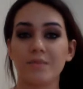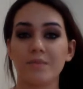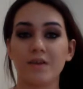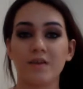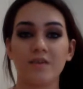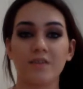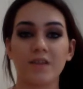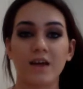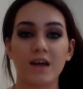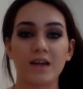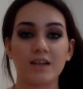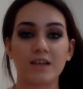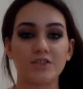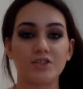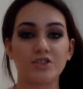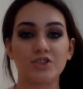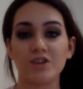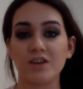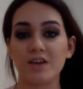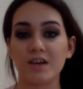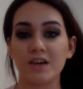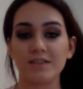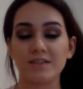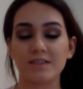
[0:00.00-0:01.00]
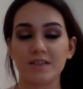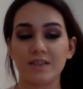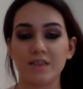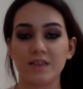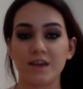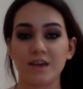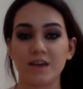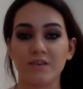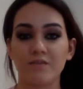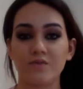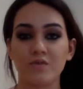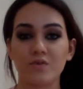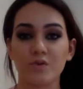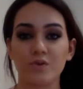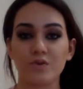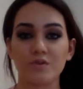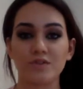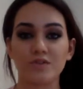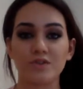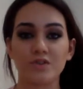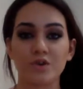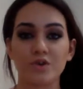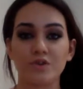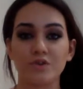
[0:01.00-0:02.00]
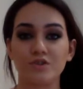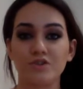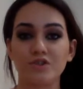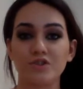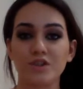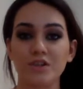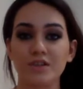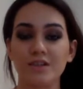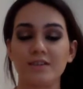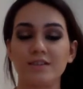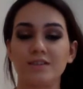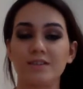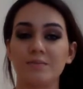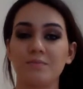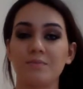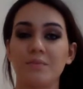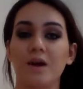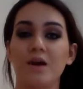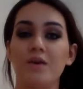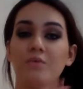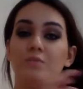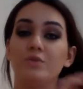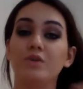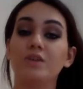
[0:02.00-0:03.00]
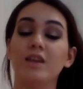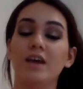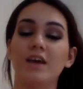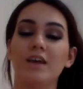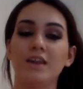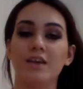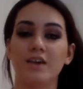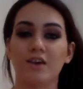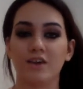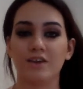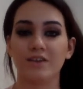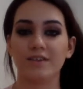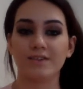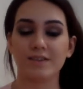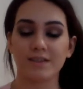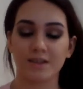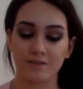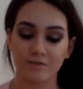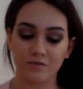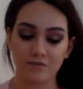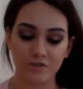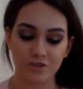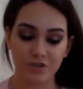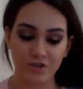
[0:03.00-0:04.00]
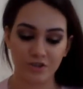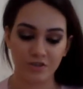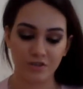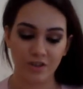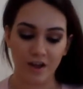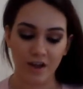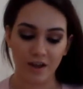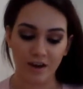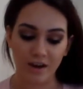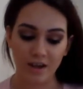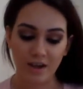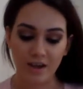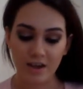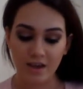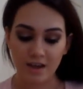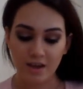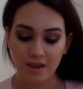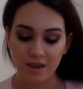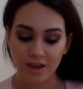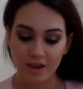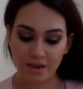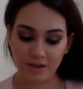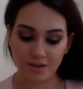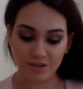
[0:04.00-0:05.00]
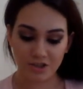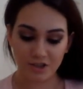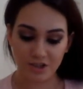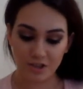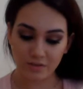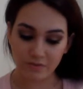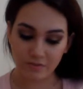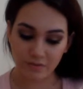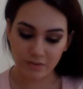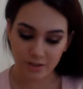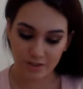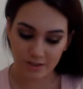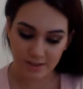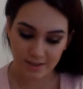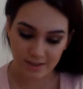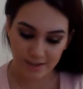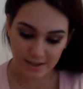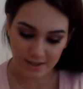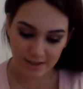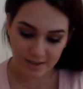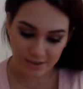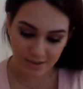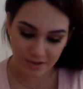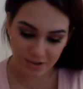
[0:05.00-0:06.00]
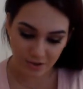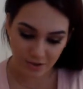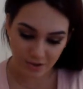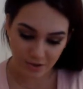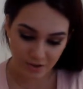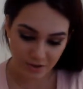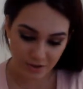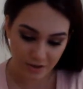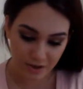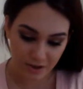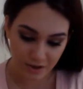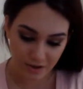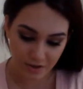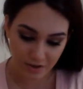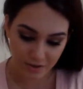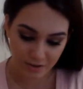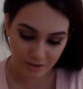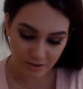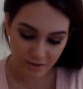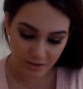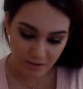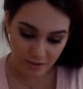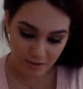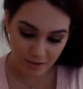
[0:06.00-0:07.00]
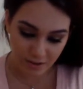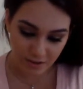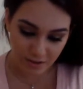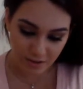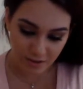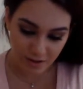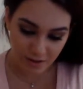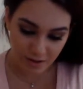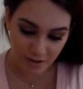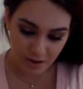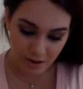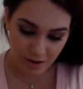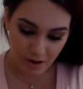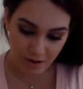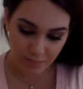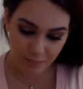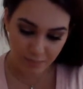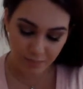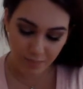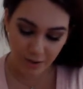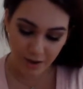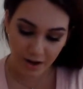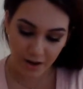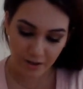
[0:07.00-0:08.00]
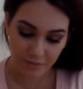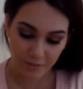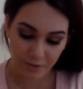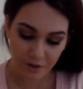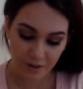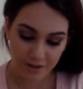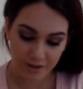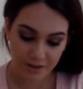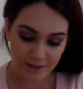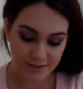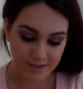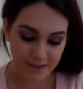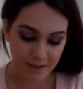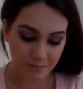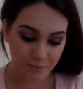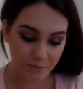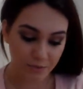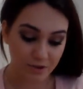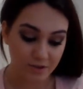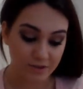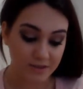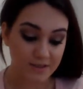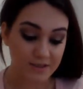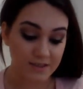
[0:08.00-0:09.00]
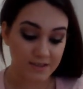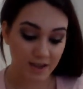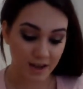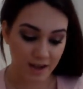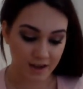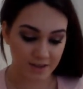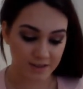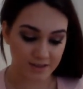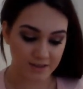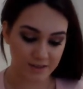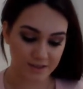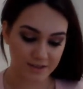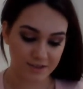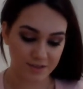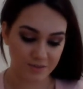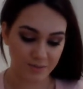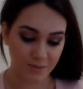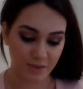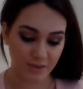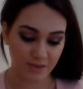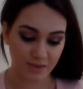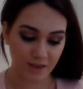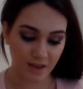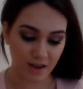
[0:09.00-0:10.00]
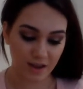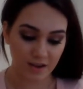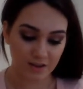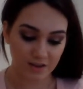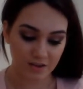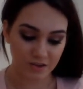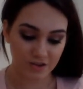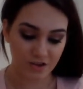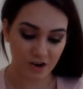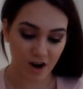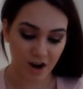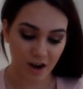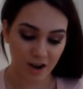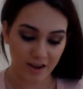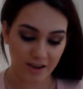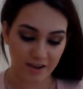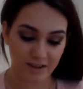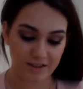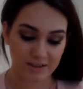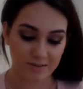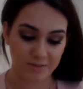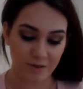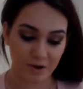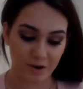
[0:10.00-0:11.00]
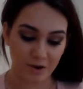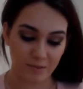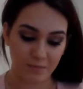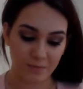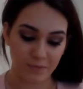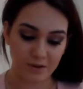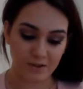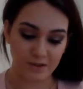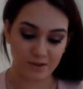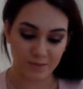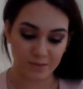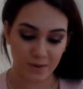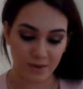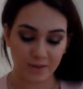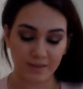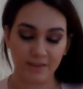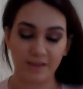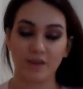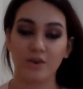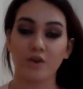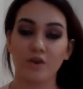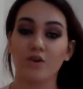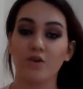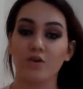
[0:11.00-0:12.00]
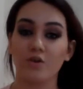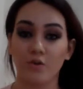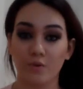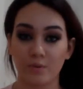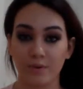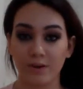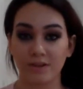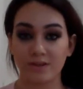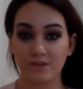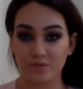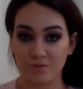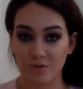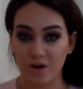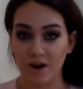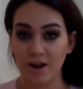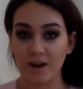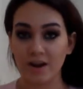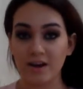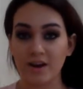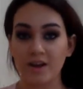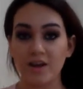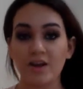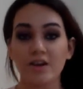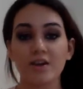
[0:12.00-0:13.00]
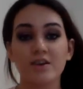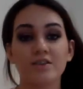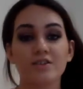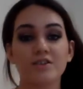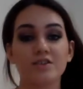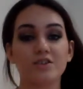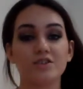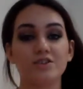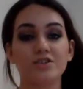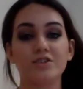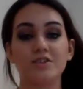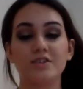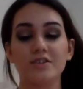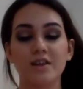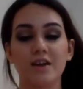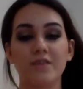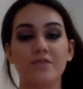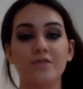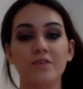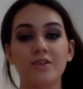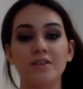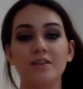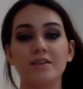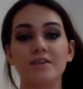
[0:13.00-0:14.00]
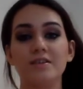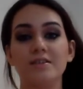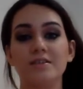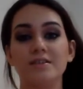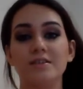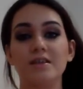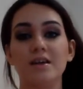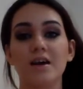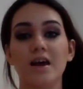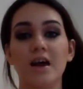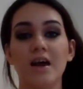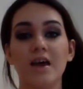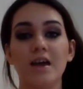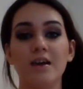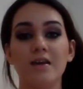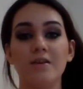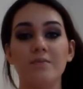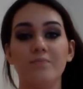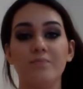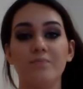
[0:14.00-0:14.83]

that she has a thing for, so she doesn't mind relating herself to that. And she even says so here, but I realize that most scientists, when they try experiments, well, they're not always right. So she definitely is a